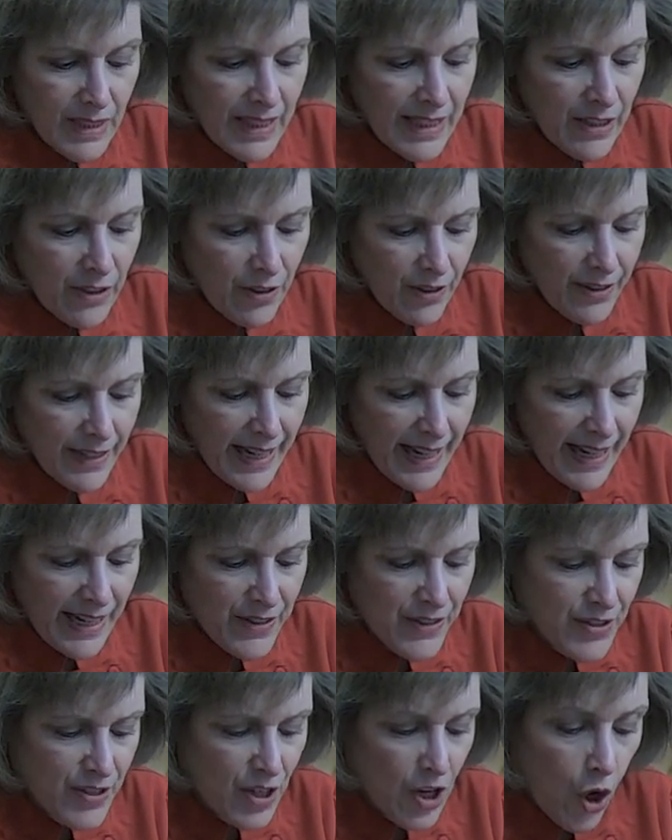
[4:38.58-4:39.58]
in our
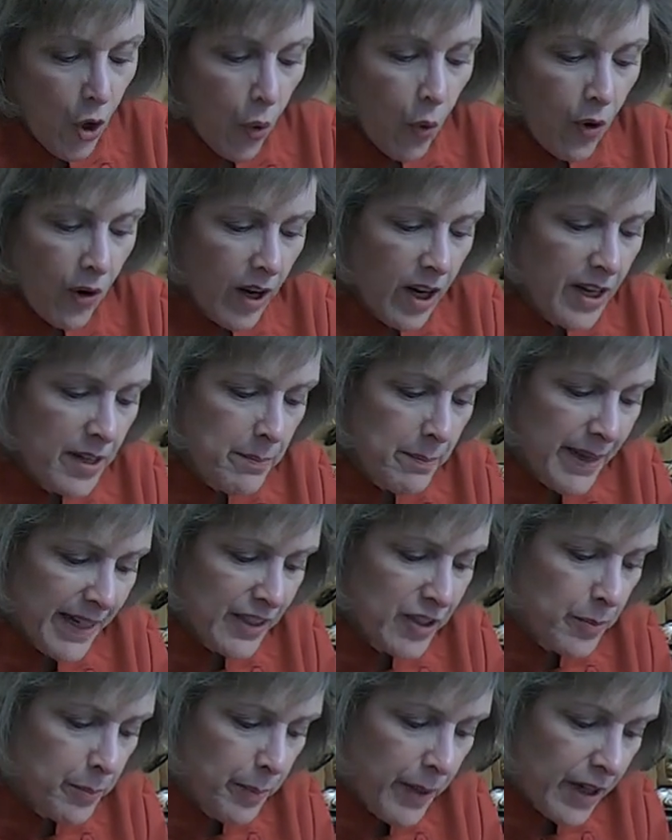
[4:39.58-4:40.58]
case, or
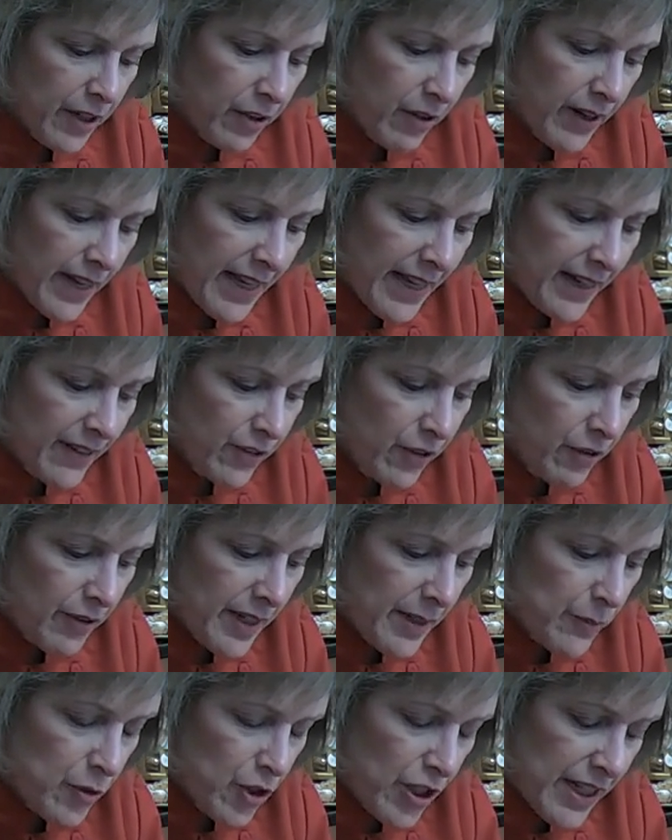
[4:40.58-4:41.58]
unmixed butter and
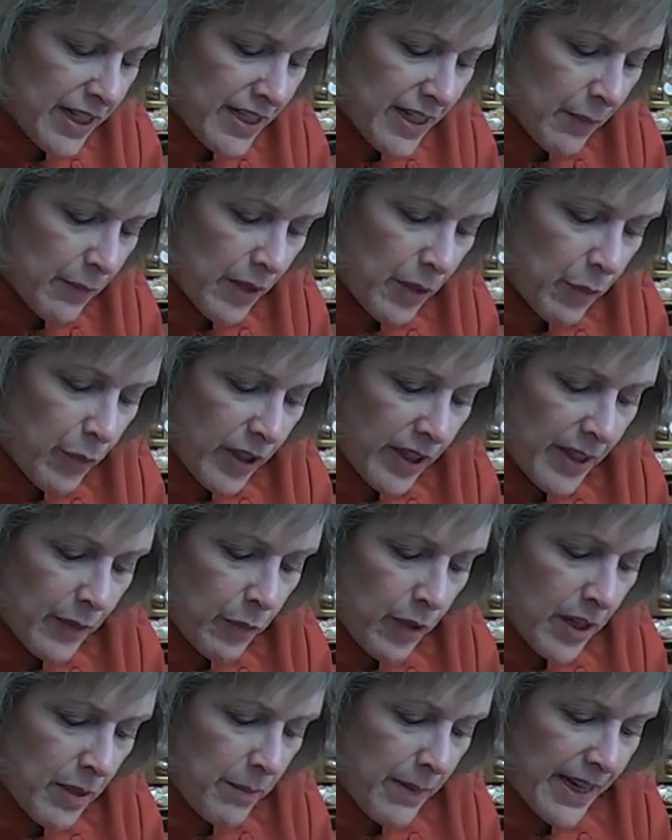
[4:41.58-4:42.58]
cream cheese. And we really
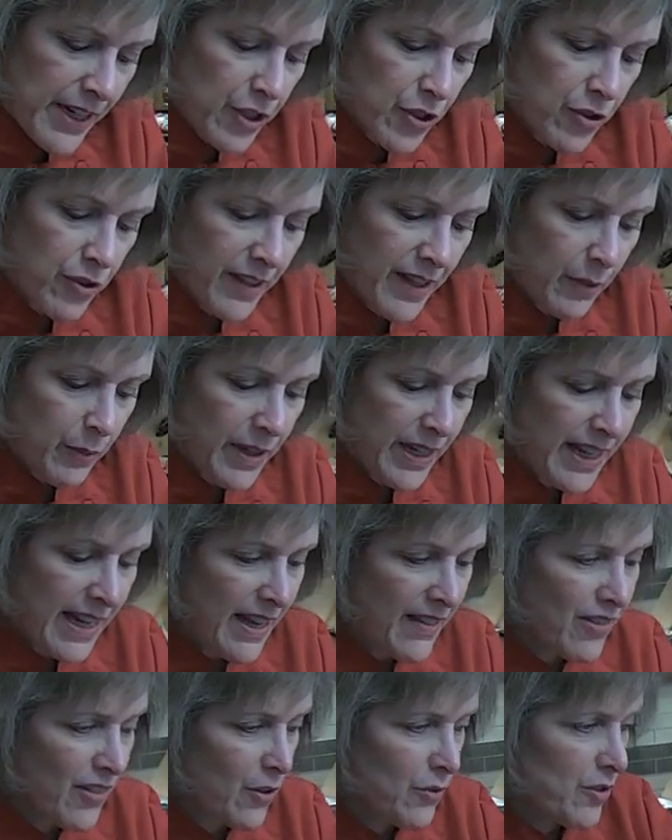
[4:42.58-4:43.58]
want to make sure that we
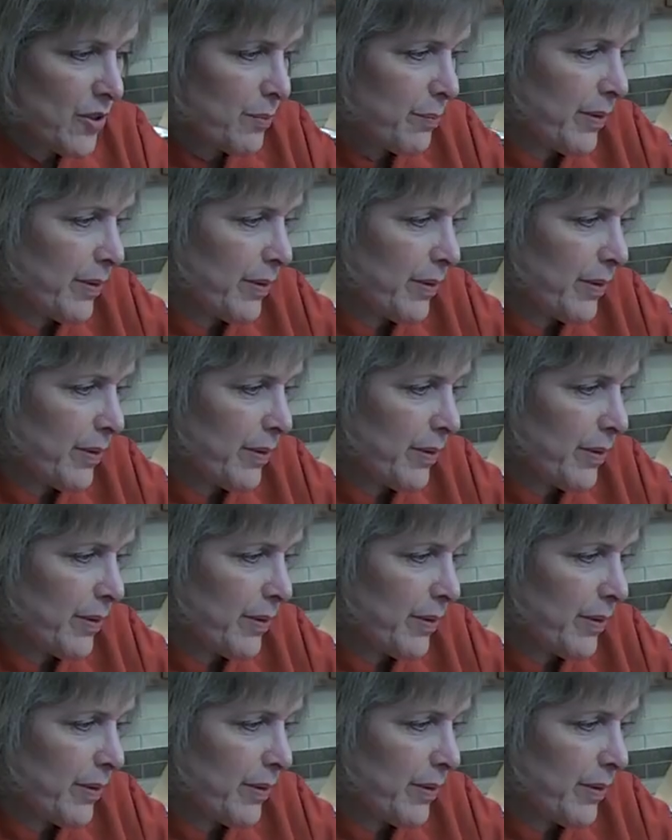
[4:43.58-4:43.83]
get those